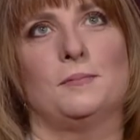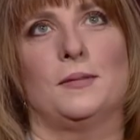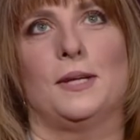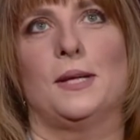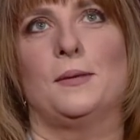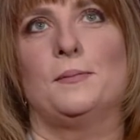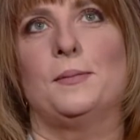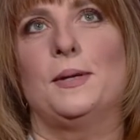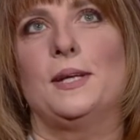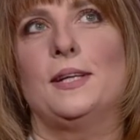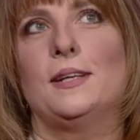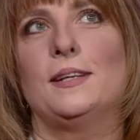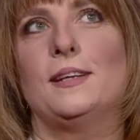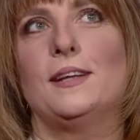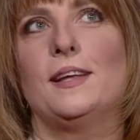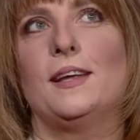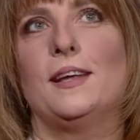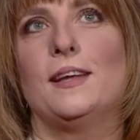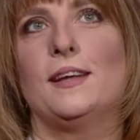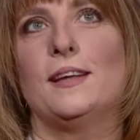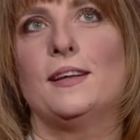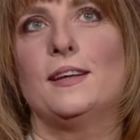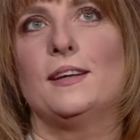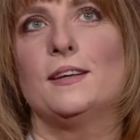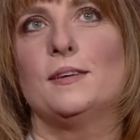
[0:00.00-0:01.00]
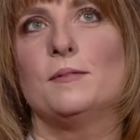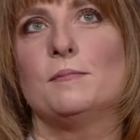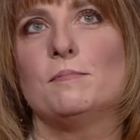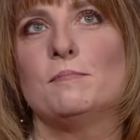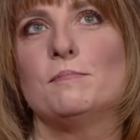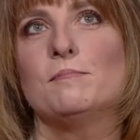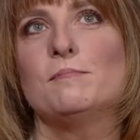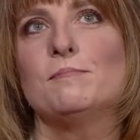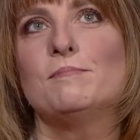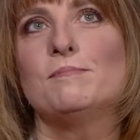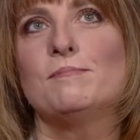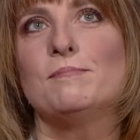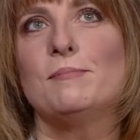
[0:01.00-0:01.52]
I mean,
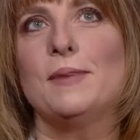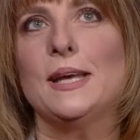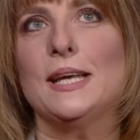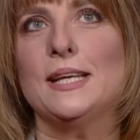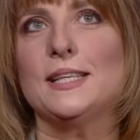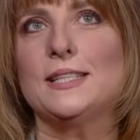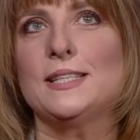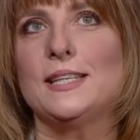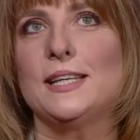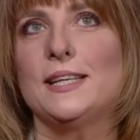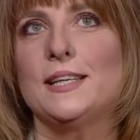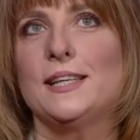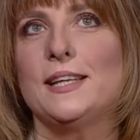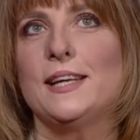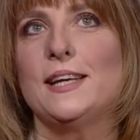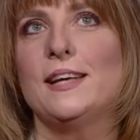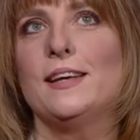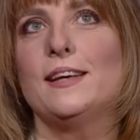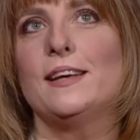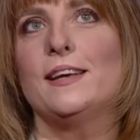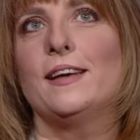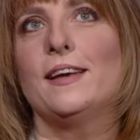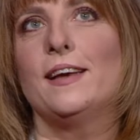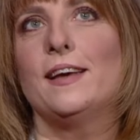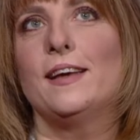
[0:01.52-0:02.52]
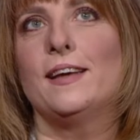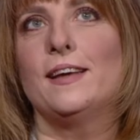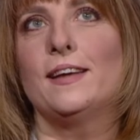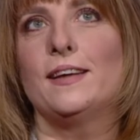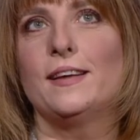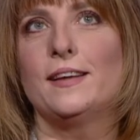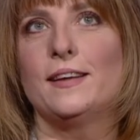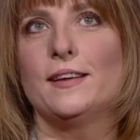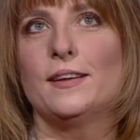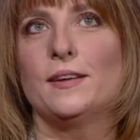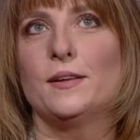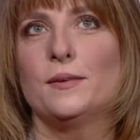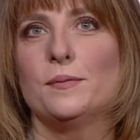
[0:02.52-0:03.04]
um, basically,
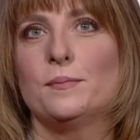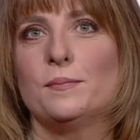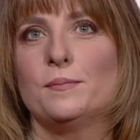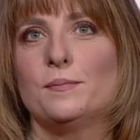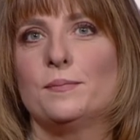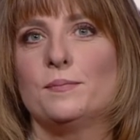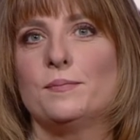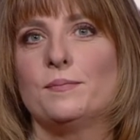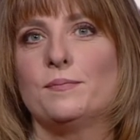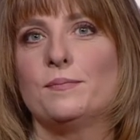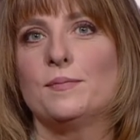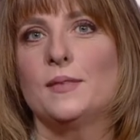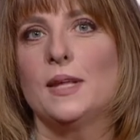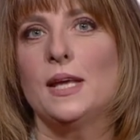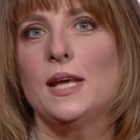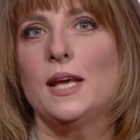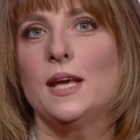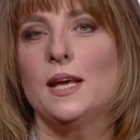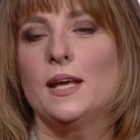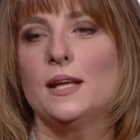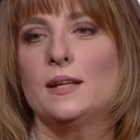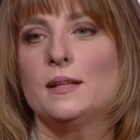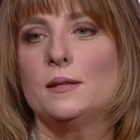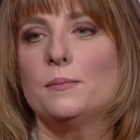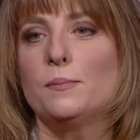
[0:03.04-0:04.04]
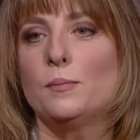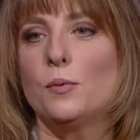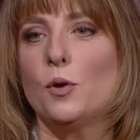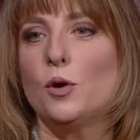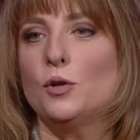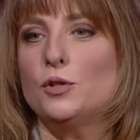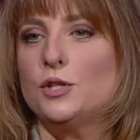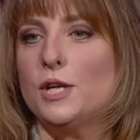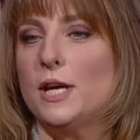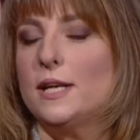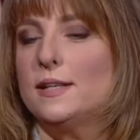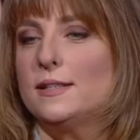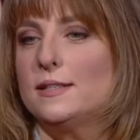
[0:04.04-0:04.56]
um, the
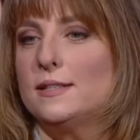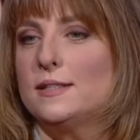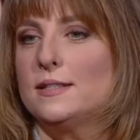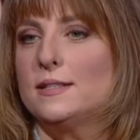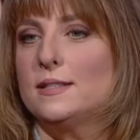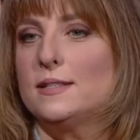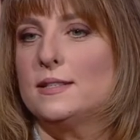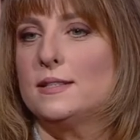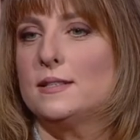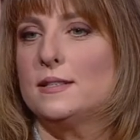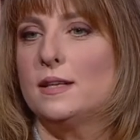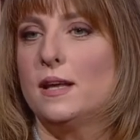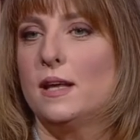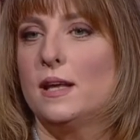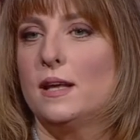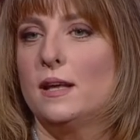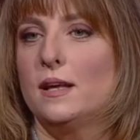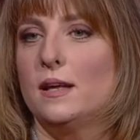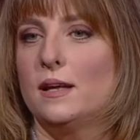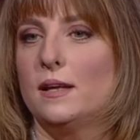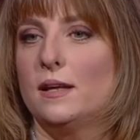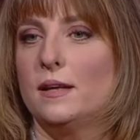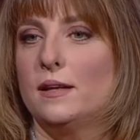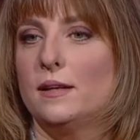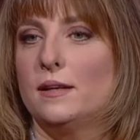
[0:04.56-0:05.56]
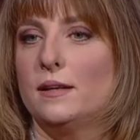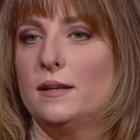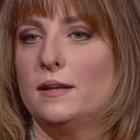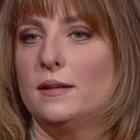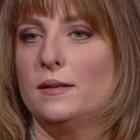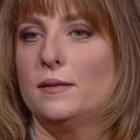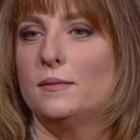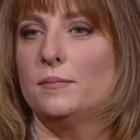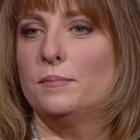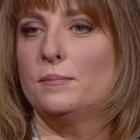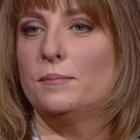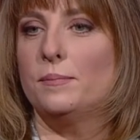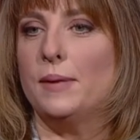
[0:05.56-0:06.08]
project is
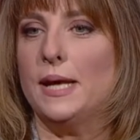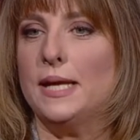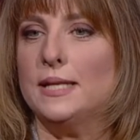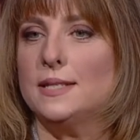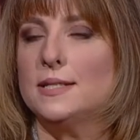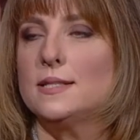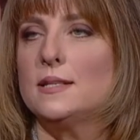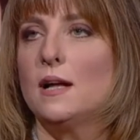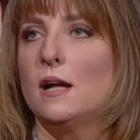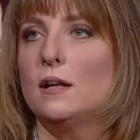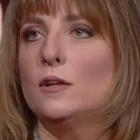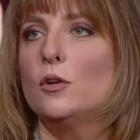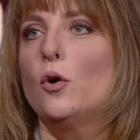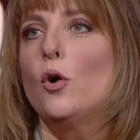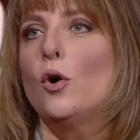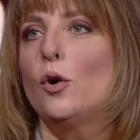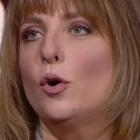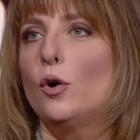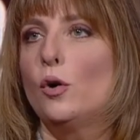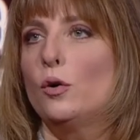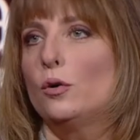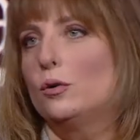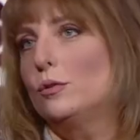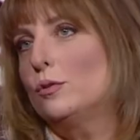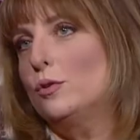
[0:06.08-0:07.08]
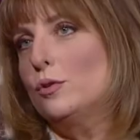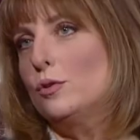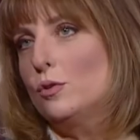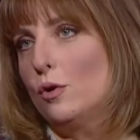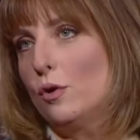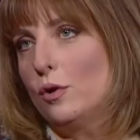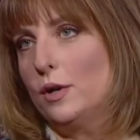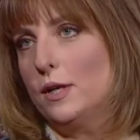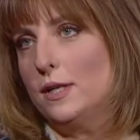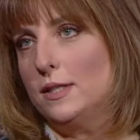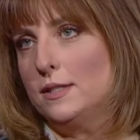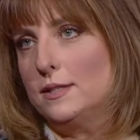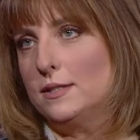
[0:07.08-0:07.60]
uh, based on her
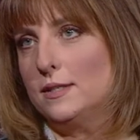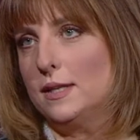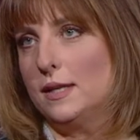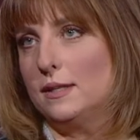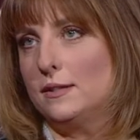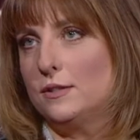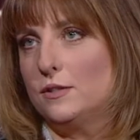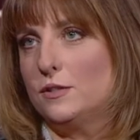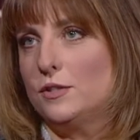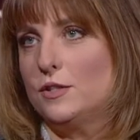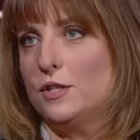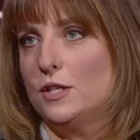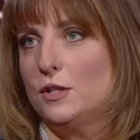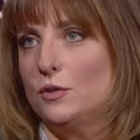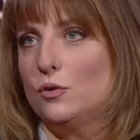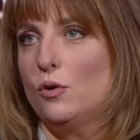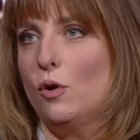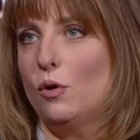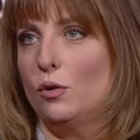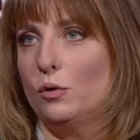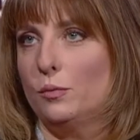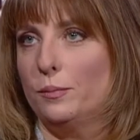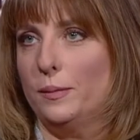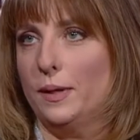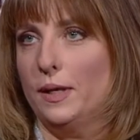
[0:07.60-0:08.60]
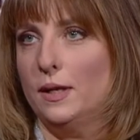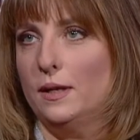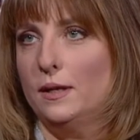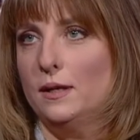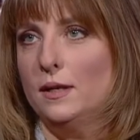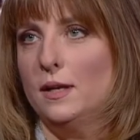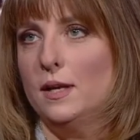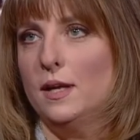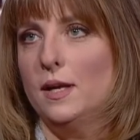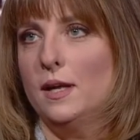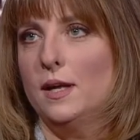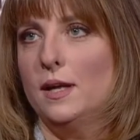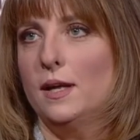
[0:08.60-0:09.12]
stories that she told me.
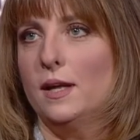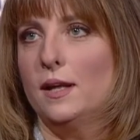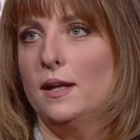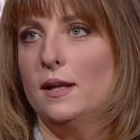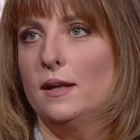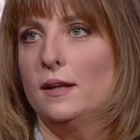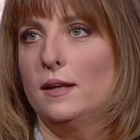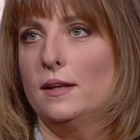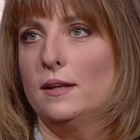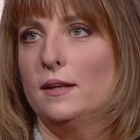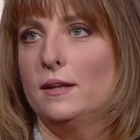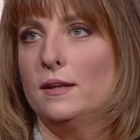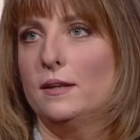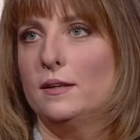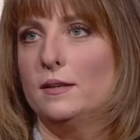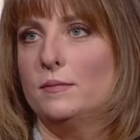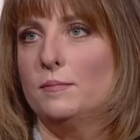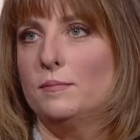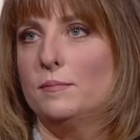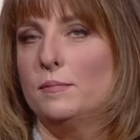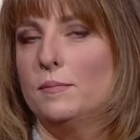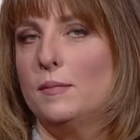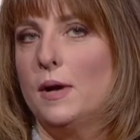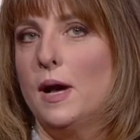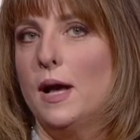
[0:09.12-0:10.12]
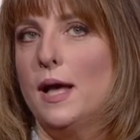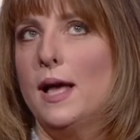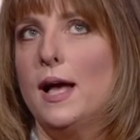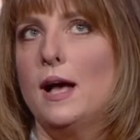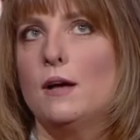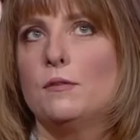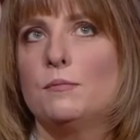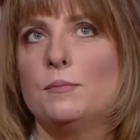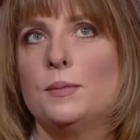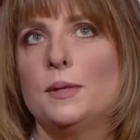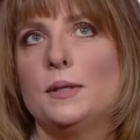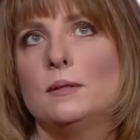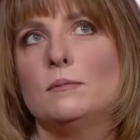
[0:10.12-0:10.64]
Um, I
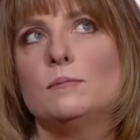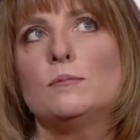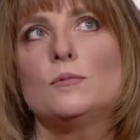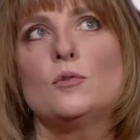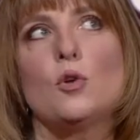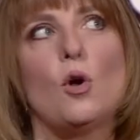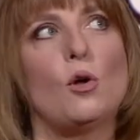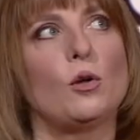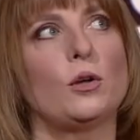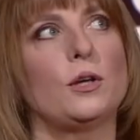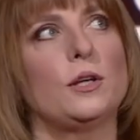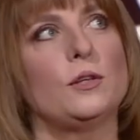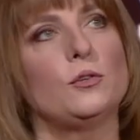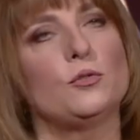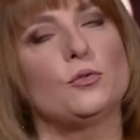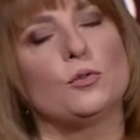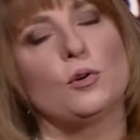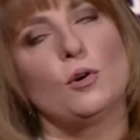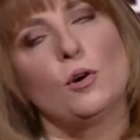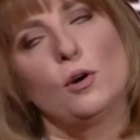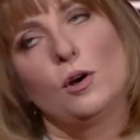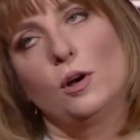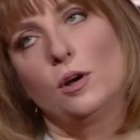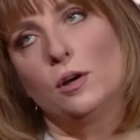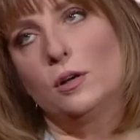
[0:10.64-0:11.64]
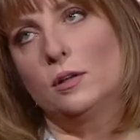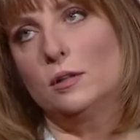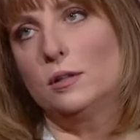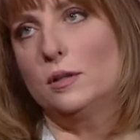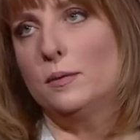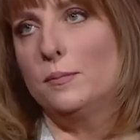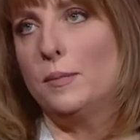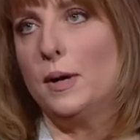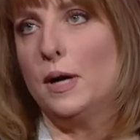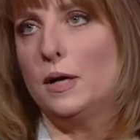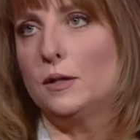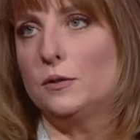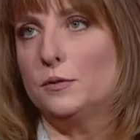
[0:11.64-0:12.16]
have been talking to her
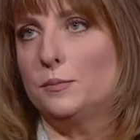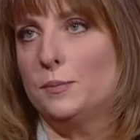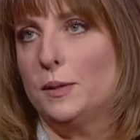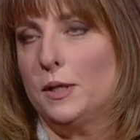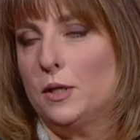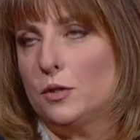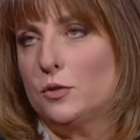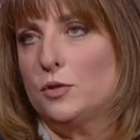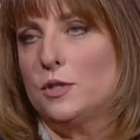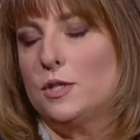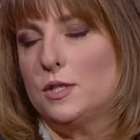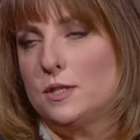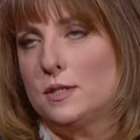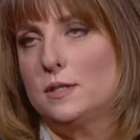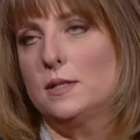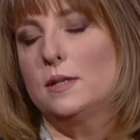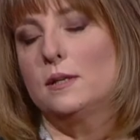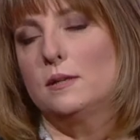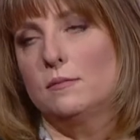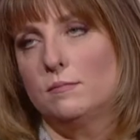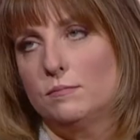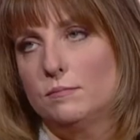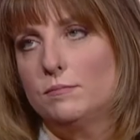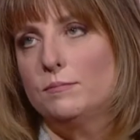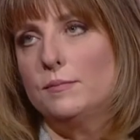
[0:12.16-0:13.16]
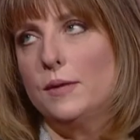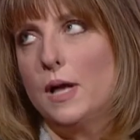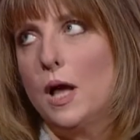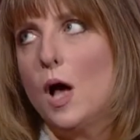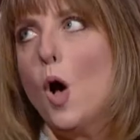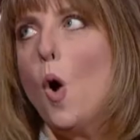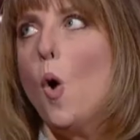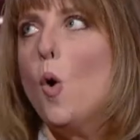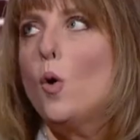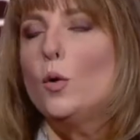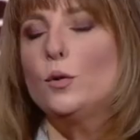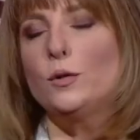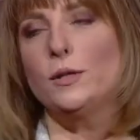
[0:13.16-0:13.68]
about because she's an
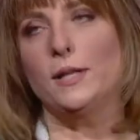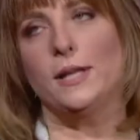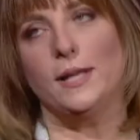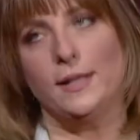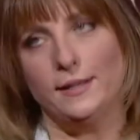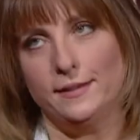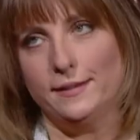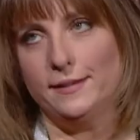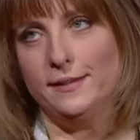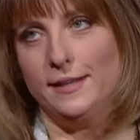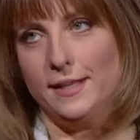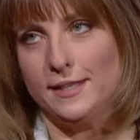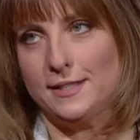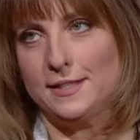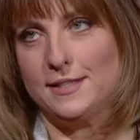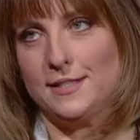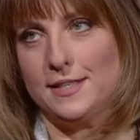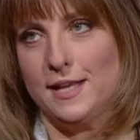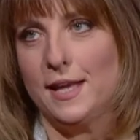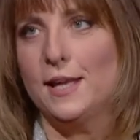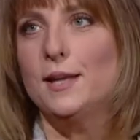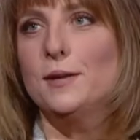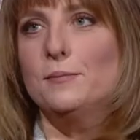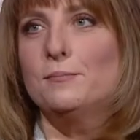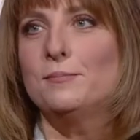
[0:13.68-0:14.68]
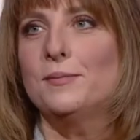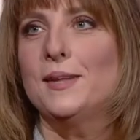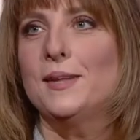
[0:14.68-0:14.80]
old lady, let's say,